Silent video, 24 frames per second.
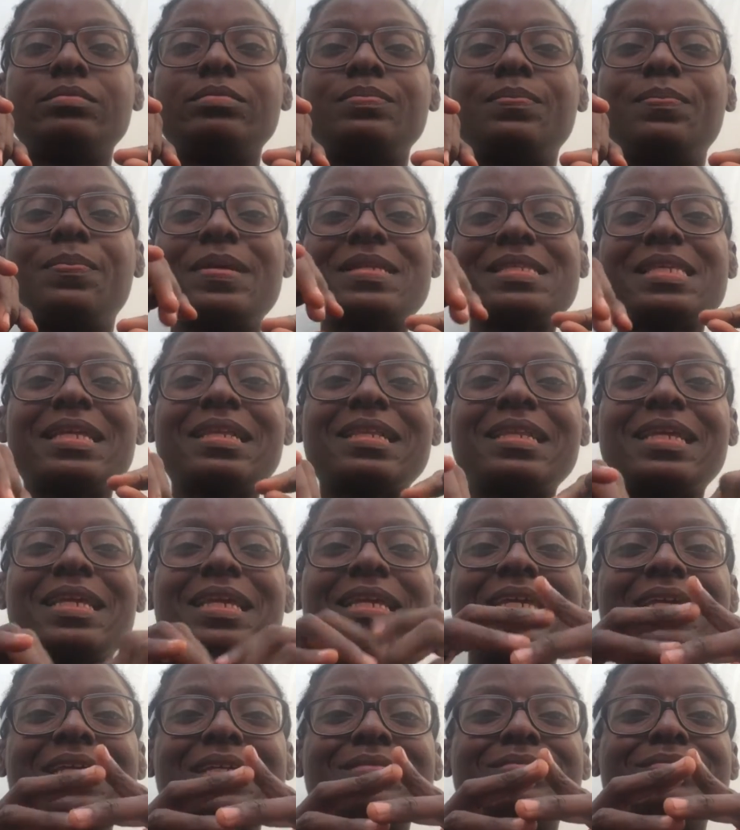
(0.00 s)

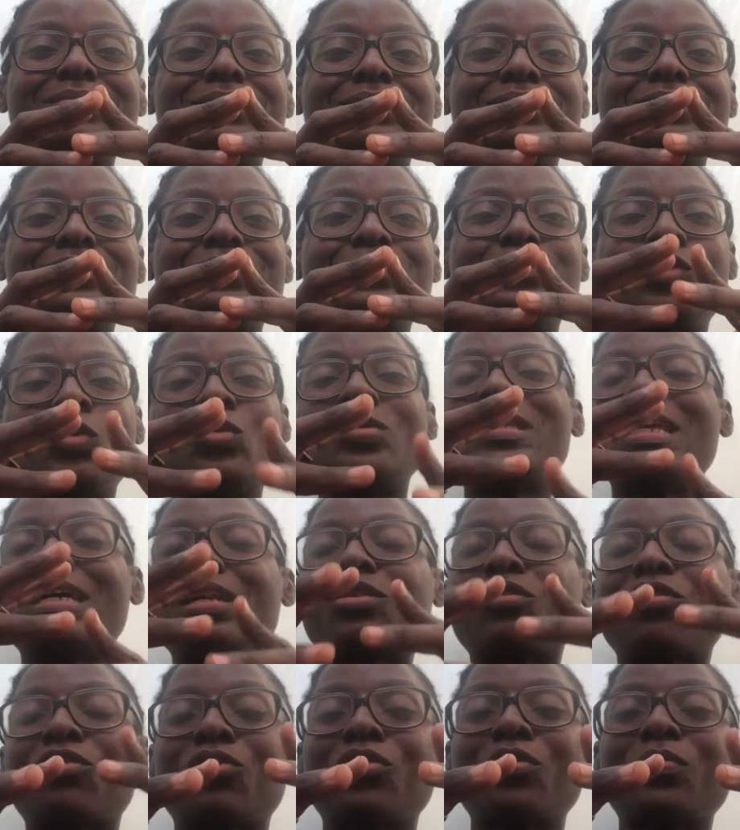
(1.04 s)
Basically, don't let
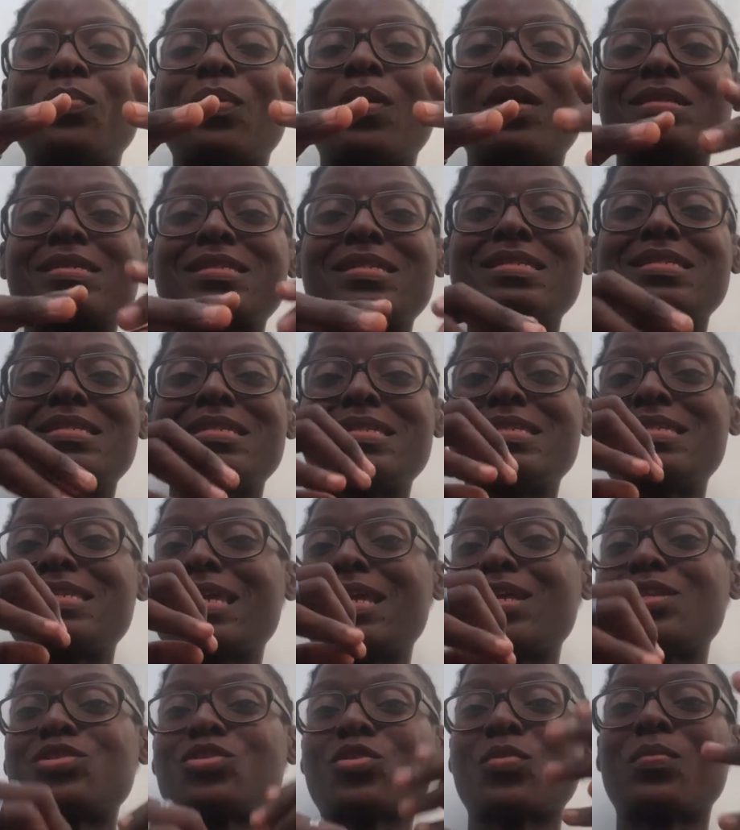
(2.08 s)
a third party
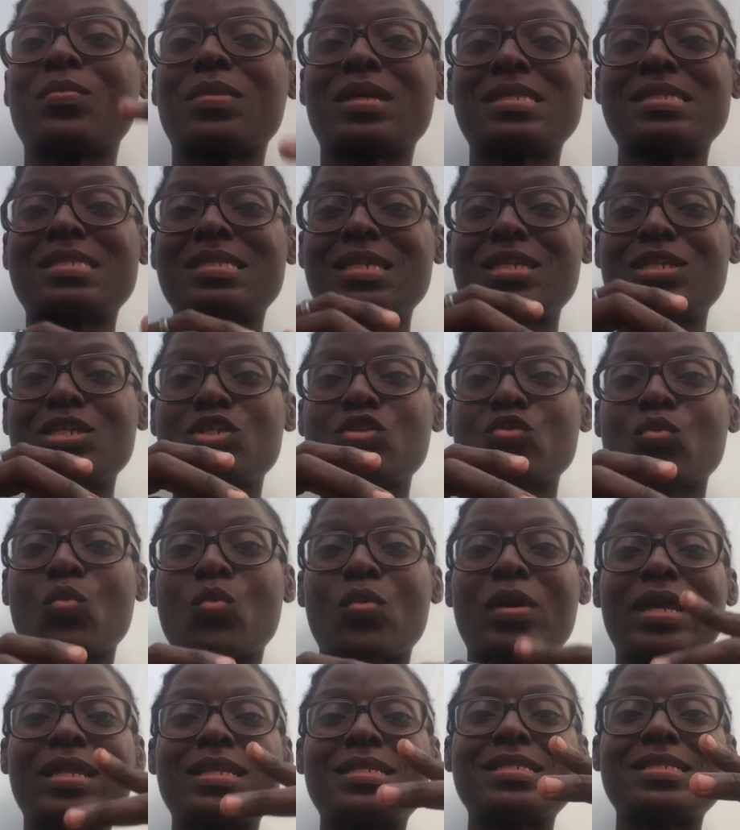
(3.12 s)
dictate your message
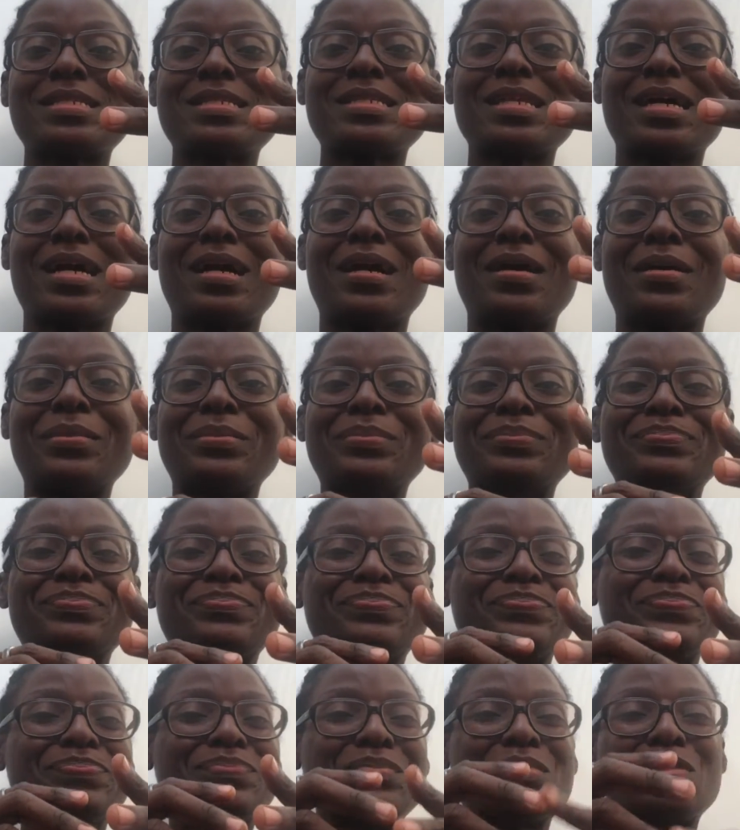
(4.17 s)
when
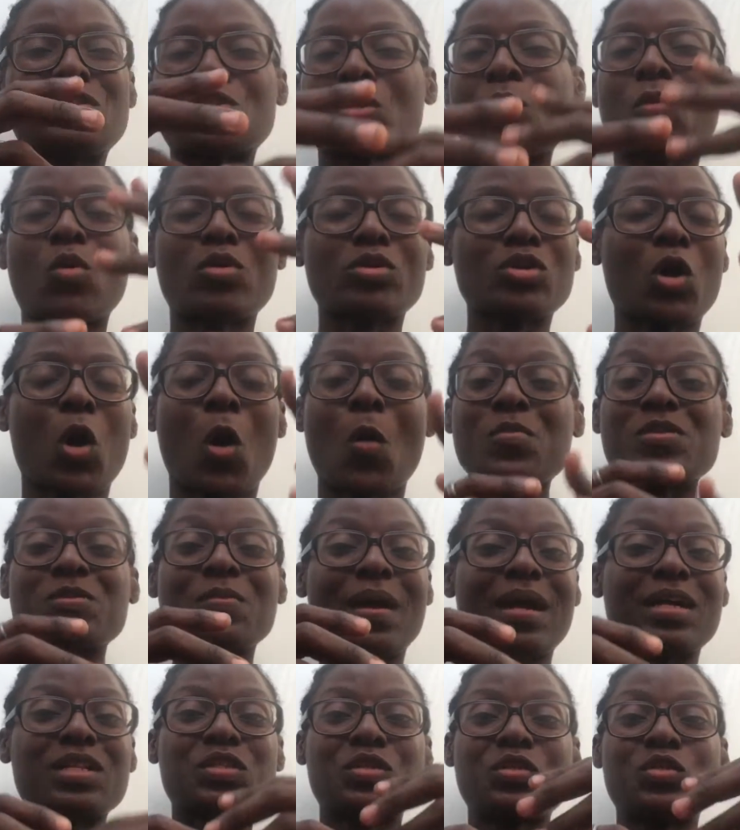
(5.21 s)
someone comes
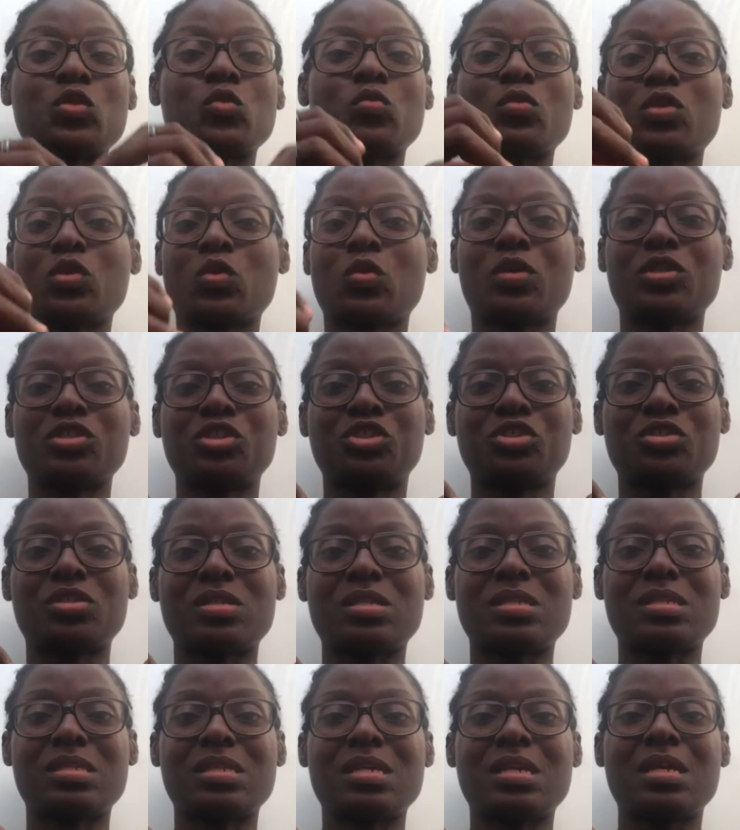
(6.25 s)
back to you with
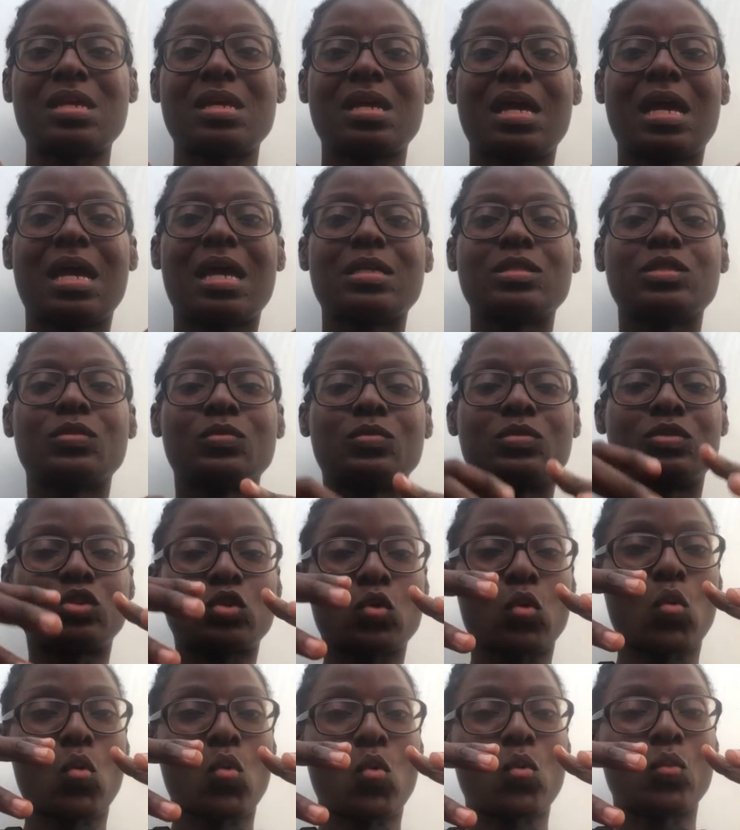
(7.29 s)
questions.
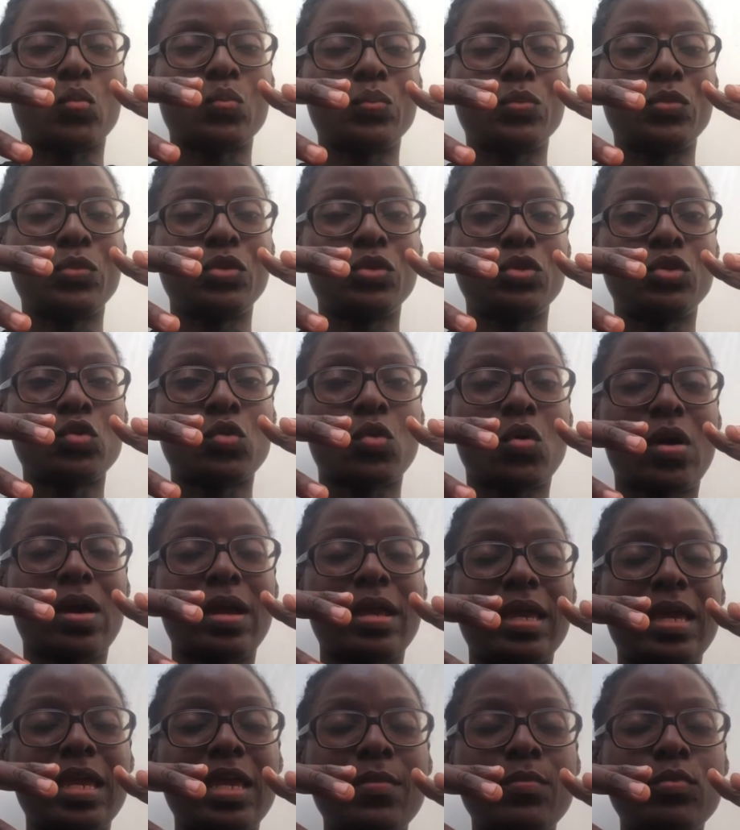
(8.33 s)
So you are
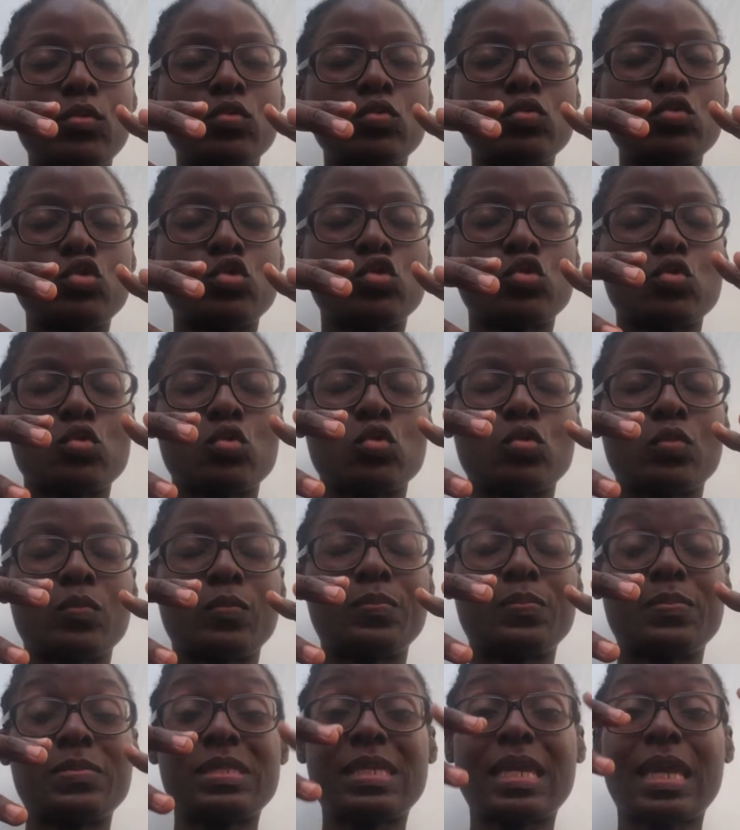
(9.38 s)
able to
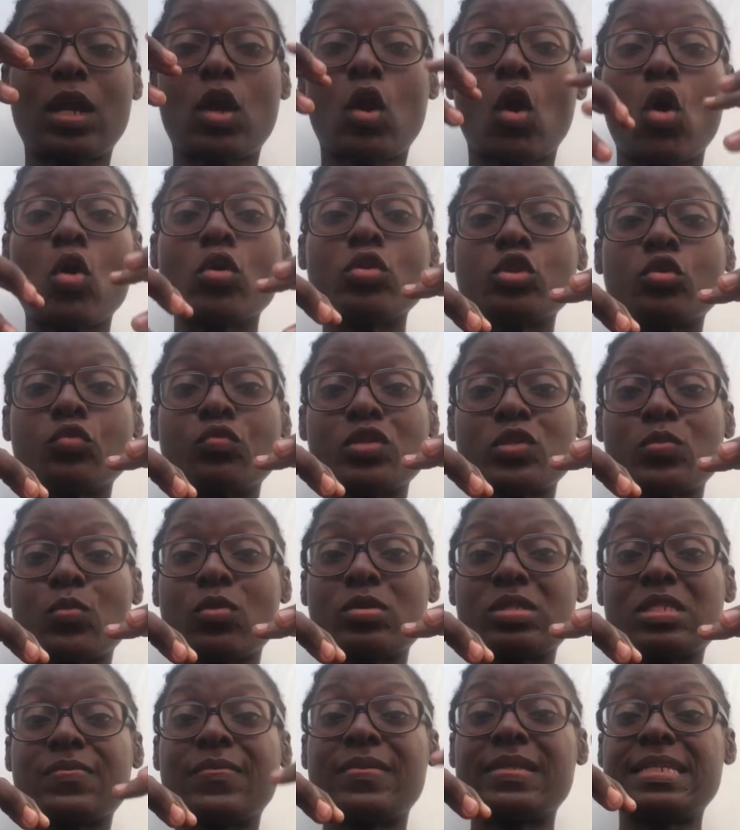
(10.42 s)
take on the
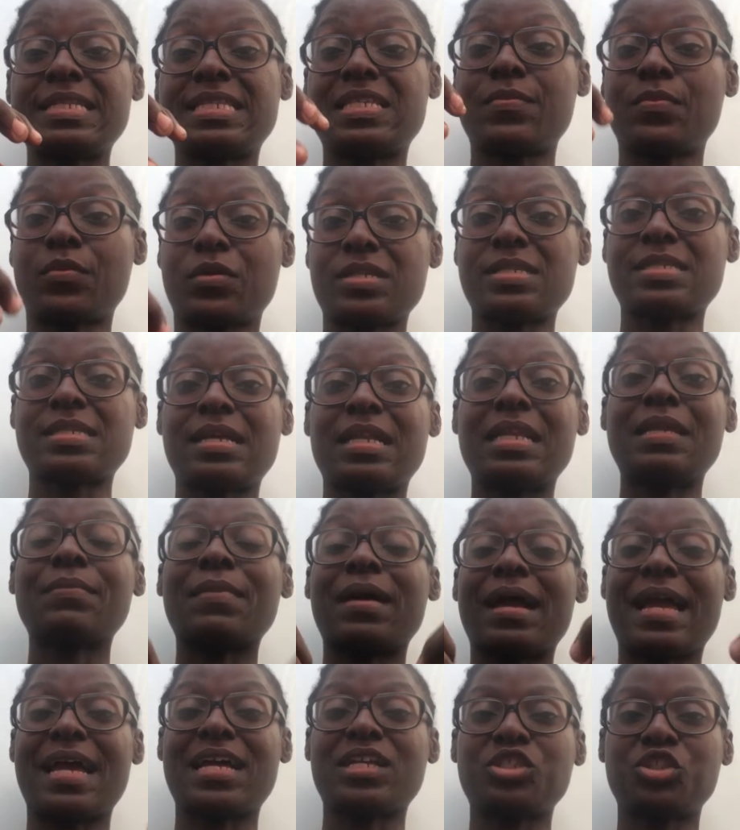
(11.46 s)
responsibility personally
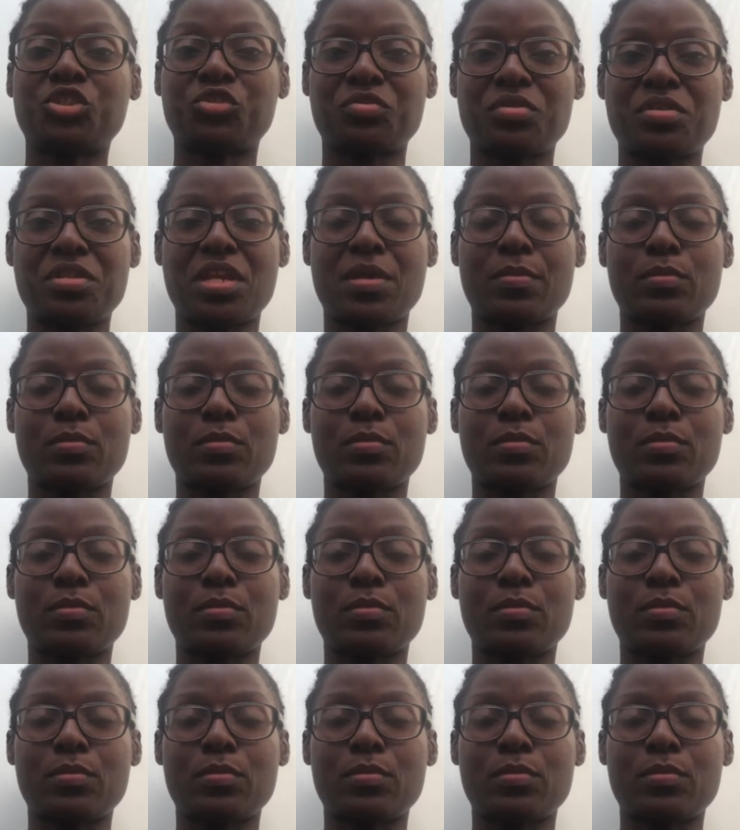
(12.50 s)
by answering them.